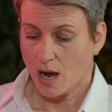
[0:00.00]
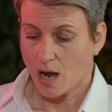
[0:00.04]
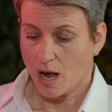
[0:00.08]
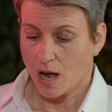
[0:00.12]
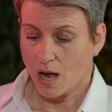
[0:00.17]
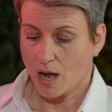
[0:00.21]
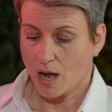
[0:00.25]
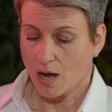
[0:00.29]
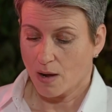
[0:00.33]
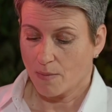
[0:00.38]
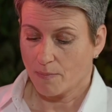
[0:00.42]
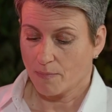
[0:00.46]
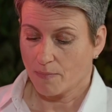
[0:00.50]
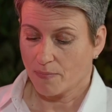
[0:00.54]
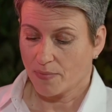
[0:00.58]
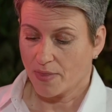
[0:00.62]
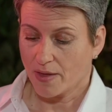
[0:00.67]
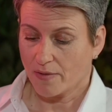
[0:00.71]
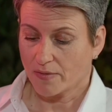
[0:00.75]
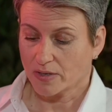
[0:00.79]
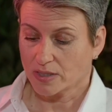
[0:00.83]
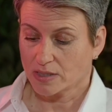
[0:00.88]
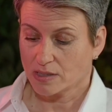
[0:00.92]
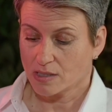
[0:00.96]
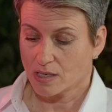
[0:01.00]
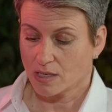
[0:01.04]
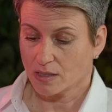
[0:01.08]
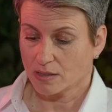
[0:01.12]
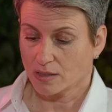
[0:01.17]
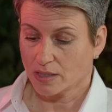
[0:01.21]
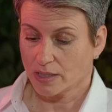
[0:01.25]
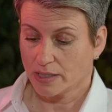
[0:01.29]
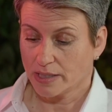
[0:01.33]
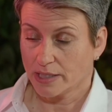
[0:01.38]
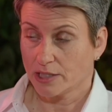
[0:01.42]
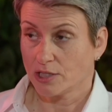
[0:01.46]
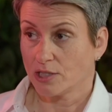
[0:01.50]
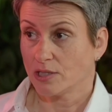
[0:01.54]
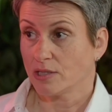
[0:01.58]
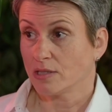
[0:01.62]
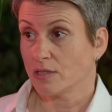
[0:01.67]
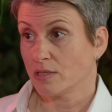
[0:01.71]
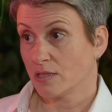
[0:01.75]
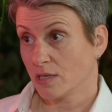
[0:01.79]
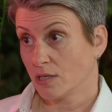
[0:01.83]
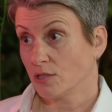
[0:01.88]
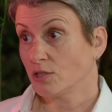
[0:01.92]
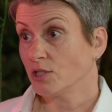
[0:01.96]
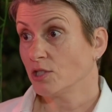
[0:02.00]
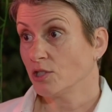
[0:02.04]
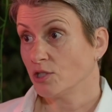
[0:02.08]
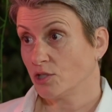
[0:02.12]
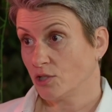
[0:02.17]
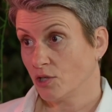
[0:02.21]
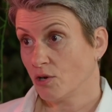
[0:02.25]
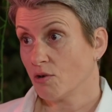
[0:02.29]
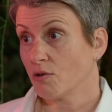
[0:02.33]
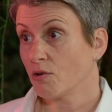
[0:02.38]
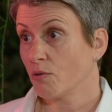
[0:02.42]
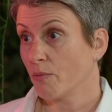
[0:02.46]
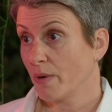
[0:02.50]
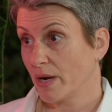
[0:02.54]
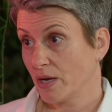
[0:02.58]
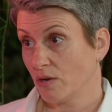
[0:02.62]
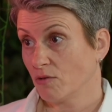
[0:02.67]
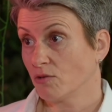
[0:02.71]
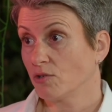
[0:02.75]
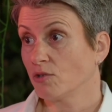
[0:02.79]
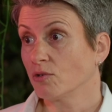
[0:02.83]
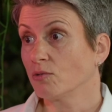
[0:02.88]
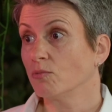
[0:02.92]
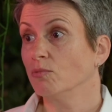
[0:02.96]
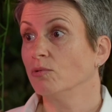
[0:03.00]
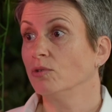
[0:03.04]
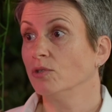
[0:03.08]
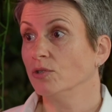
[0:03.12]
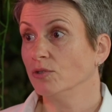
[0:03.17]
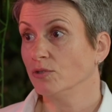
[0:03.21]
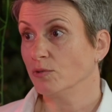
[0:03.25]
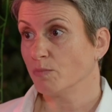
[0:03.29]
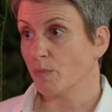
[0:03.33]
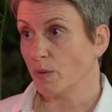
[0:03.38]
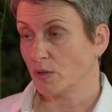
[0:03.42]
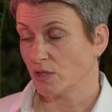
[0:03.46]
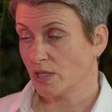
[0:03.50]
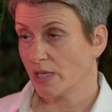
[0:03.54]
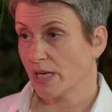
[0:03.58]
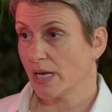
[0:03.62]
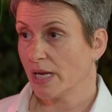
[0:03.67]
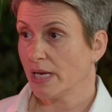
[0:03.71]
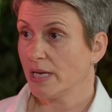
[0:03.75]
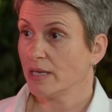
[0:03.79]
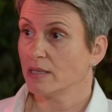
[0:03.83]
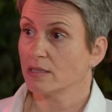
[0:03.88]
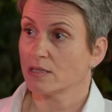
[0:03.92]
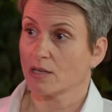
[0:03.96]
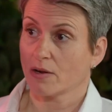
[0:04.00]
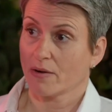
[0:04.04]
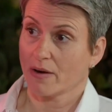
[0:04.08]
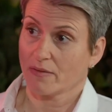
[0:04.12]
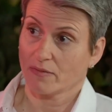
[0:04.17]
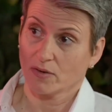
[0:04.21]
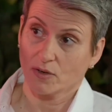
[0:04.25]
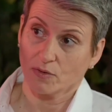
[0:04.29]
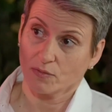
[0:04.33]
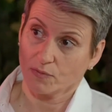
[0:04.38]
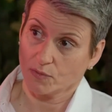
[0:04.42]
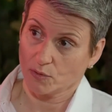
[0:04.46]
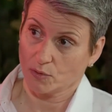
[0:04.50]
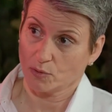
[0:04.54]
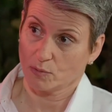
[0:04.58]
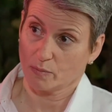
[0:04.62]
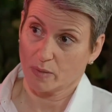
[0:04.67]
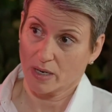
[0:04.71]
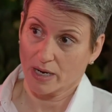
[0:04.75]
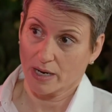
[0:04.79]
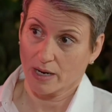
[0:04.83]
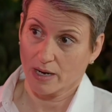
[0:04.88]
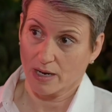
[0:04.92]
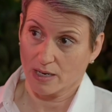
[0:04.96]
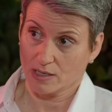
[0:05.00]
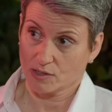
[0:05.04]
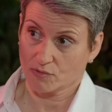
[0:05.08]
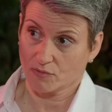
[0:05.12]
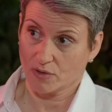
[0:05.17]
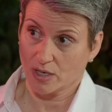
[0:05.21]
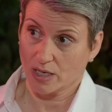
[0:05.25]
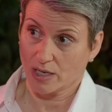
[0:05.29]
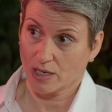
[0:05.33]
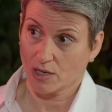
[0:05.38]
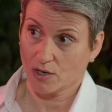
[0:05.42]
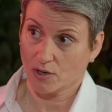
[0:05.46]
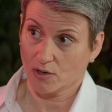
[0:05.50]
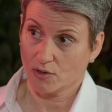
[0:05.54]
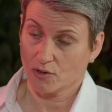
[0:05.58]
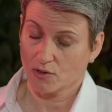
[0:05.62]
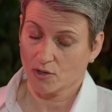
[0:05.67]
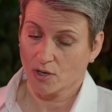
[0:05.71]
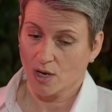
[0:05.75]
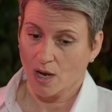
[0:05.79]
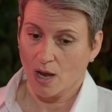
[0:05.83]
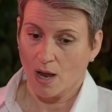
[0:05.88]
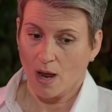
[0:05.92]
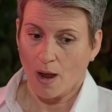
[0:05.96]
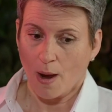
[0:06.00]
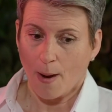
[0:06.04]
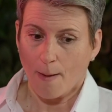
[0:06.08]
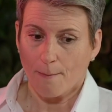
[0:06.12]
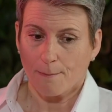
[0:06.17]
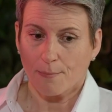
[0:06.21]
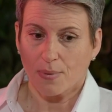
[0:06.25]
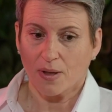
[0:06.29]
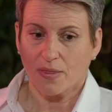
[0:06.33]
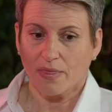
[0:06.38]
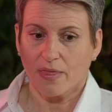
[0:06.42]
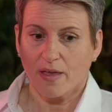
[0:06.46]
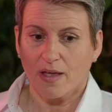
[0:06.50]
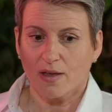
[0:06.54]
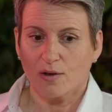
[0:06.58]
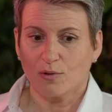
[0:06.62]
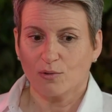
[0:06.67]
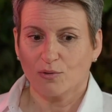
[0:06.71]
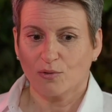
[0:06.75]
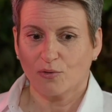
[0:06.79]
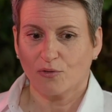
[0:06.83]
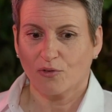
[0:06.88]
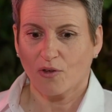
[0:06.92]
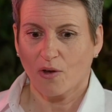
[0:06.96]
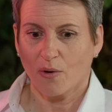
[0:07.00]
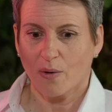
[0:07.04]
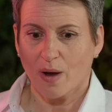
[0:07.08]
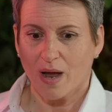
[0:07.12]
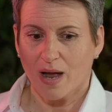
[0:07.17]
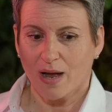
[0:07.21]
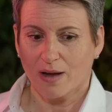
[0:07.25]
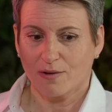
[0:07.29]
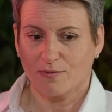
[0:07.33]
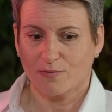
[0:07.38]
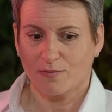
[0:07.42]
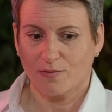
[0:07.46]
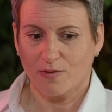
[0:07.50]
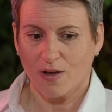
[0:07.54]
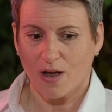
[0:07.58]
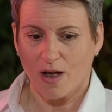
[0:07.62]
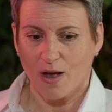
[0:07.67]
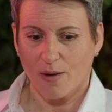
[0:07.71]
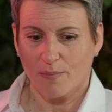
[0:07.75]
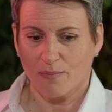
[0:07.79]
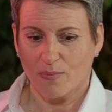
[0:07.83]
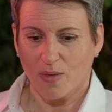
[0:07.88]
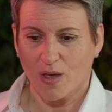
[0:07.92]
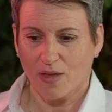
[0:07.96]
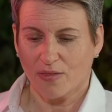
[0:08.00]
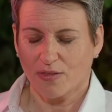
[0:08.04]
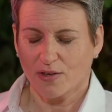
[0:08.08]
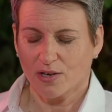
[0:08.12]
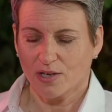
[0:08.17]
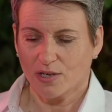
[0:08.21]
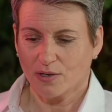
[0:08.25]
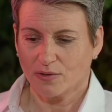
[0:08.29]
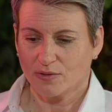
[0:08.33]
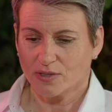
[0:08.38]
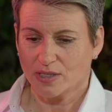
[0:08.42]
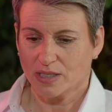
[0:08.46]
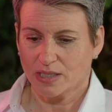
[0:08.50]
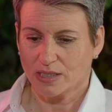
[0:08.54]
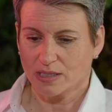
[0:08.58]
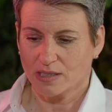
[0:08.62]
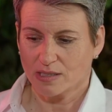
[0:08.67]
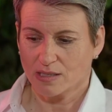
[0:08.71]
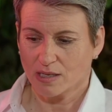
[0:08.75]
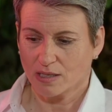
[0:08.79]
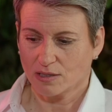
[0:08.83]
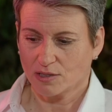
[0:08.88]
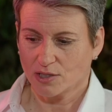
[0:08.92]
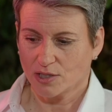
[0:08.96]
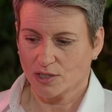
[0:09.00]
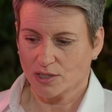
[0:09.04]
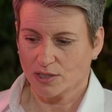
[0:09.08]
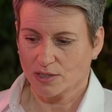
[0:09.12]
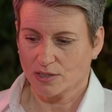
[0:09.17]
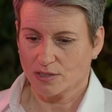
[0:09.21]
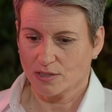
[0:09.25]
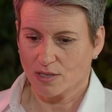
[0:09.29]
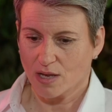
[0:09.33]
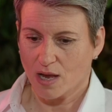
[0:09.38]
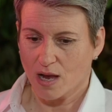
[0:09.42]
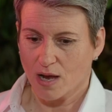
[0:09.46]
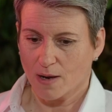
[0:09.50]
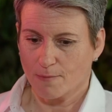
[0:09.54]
There are certain conditions such as shock where your dog will lose body heat, so having a foil blanket's really good. But they also have other uses, such as